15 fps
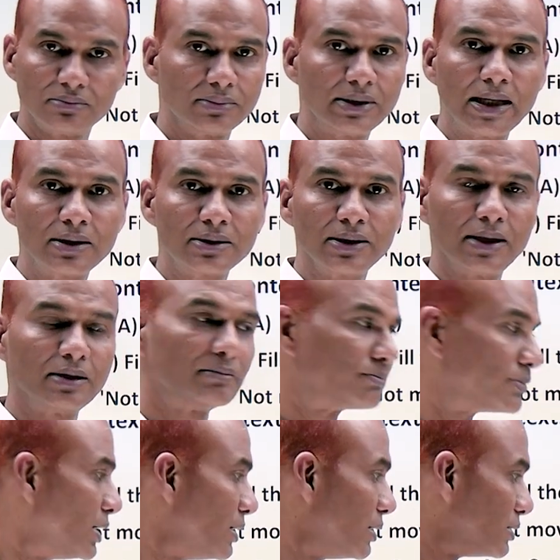that
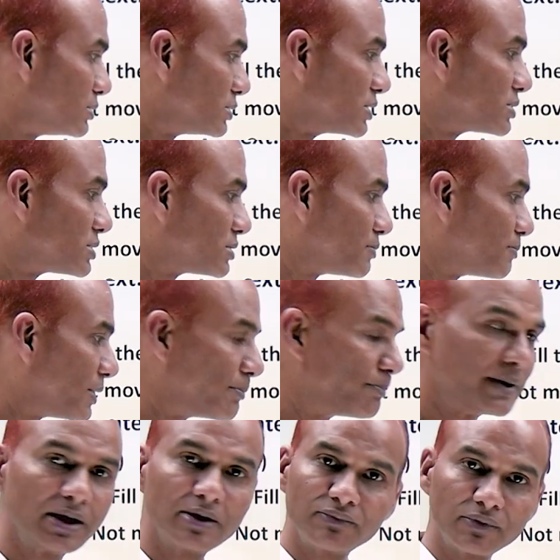and just
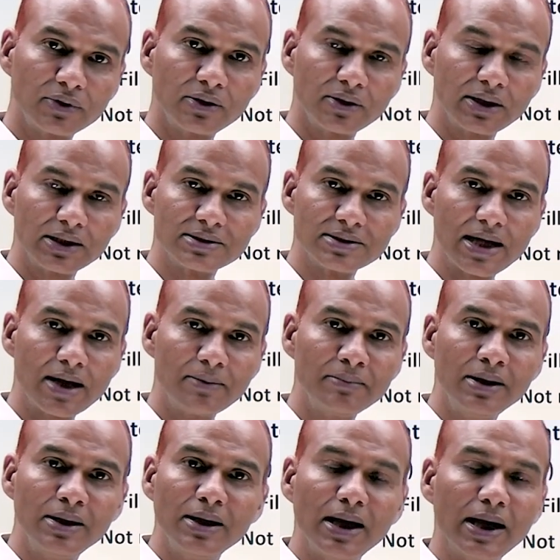prepare for your exam.
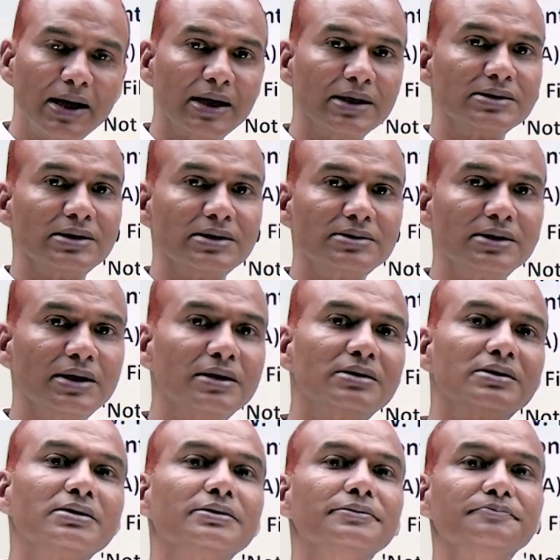And as I
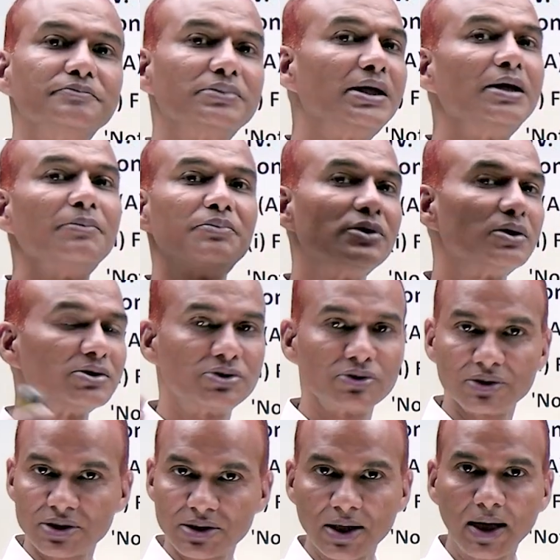said, keep your
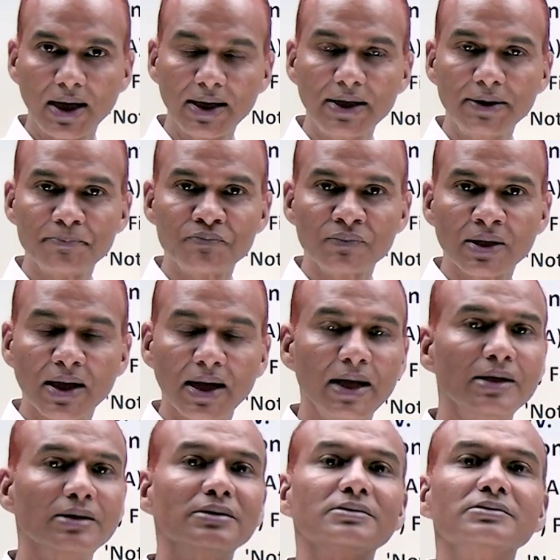Josh high
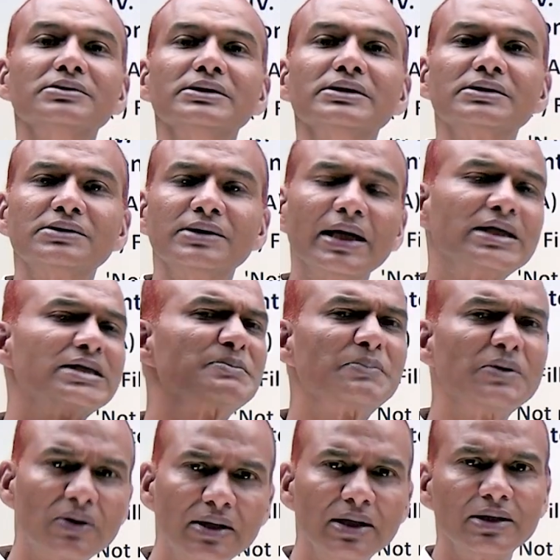and yes,
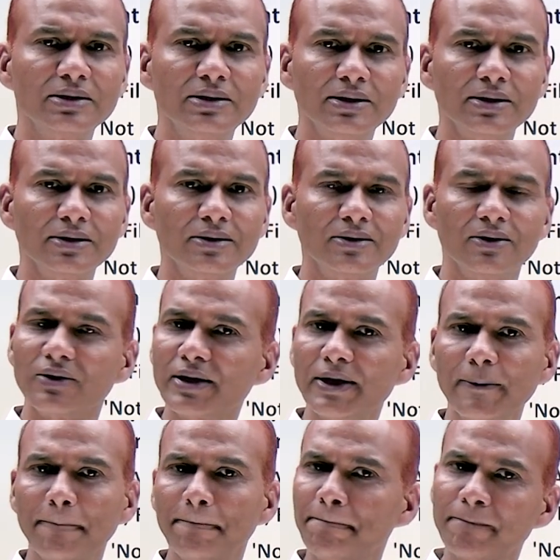explore it there.
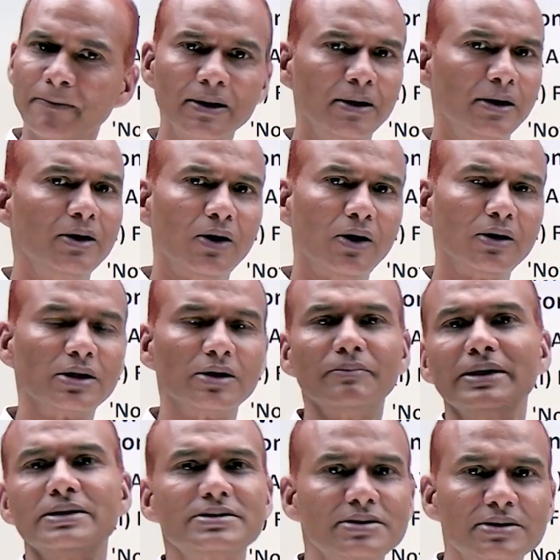Okay, all the
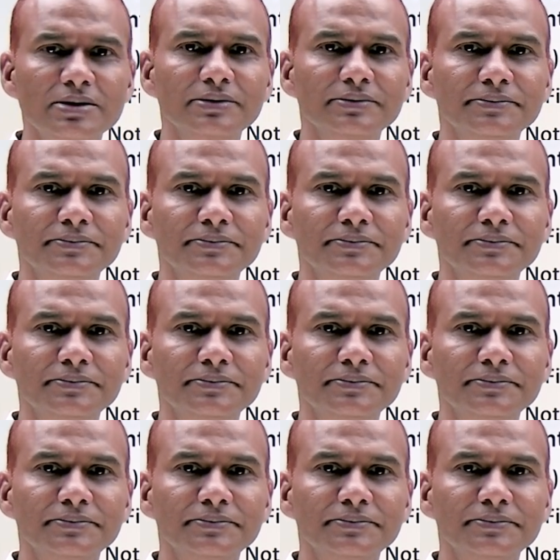best.